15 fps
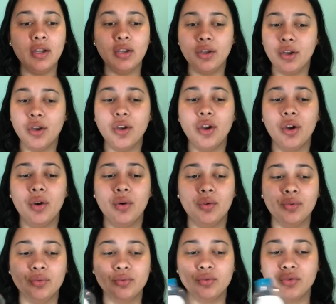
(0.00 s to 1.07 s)
you
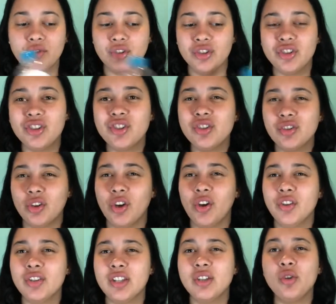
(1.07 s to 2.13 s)
know, just the
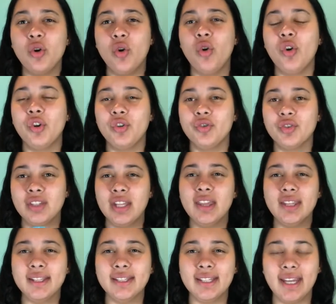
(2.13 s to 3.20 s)
dirt and oils in
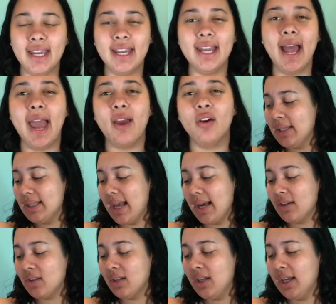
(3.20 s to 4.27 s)
the skin. It's
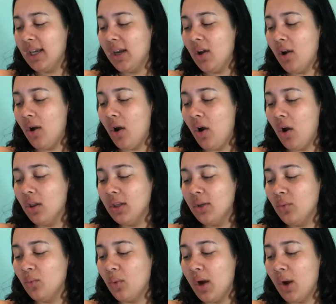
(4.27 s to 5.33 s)
actually an
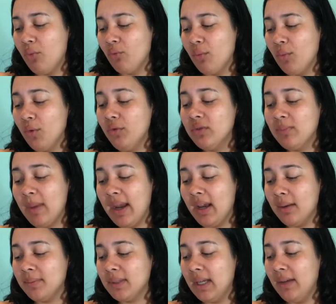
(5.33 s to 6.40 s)
all-in-one, removes
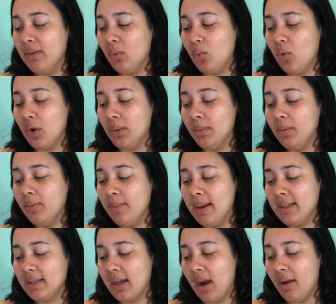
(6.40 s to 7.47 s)
makeups, even waterproof
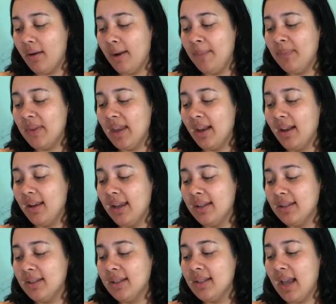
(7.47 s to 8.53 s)
mascara. It
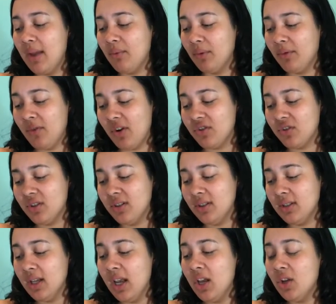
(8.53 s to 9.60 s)
cleanses and refreshes,
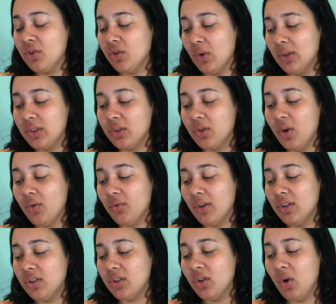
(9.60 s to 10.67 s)
so it's no
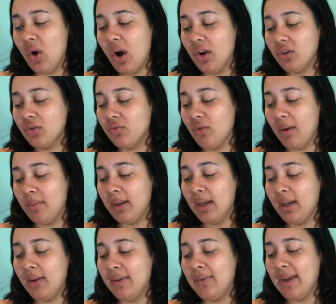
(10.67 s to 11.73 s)
rinse, no harsh
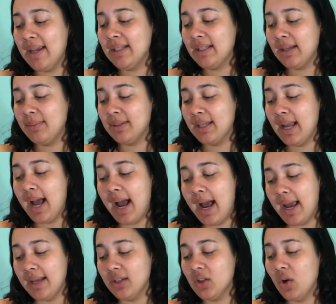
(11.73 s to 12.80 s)
rubbing, face, lips, and
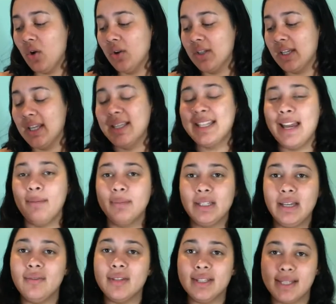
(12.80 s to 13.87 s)
eyes, all skin types, even